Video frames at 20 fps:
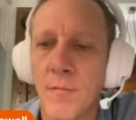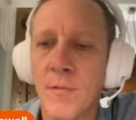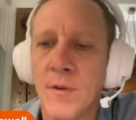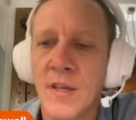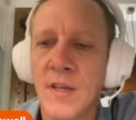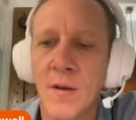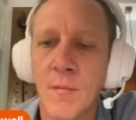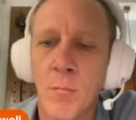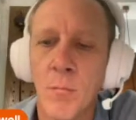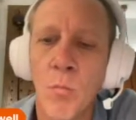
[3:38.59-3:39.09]

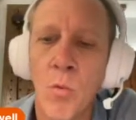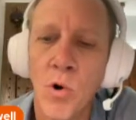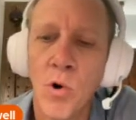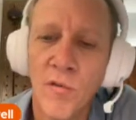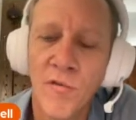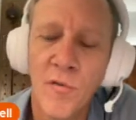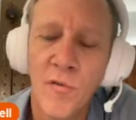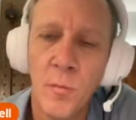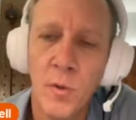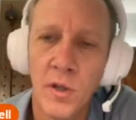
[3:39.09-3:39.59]
get more
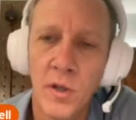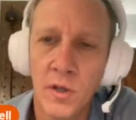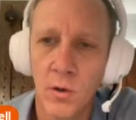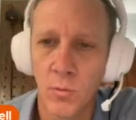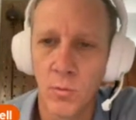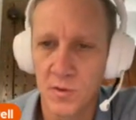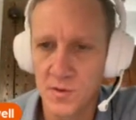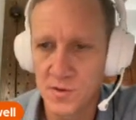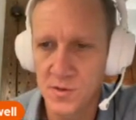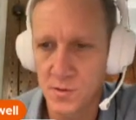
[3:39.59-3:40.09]
familiar
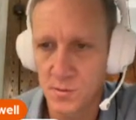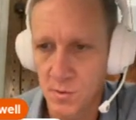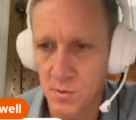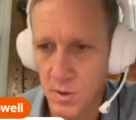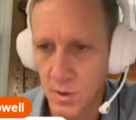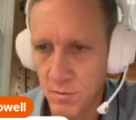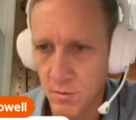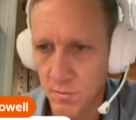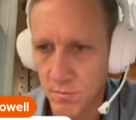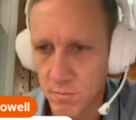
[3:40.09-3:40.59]
with the
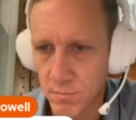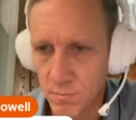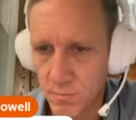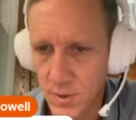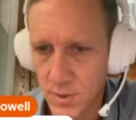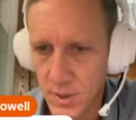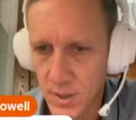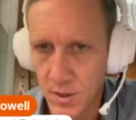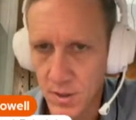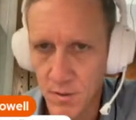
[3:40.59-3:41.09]
Suno
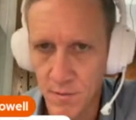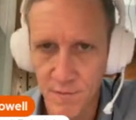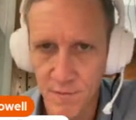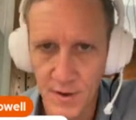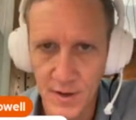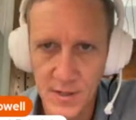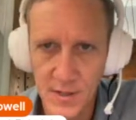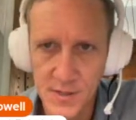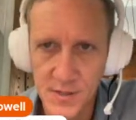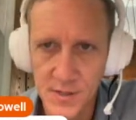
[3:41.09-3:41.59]

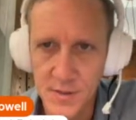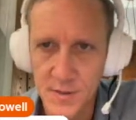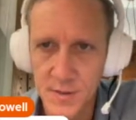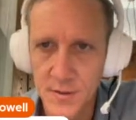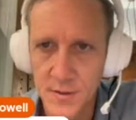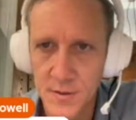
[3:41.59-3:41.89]
interface.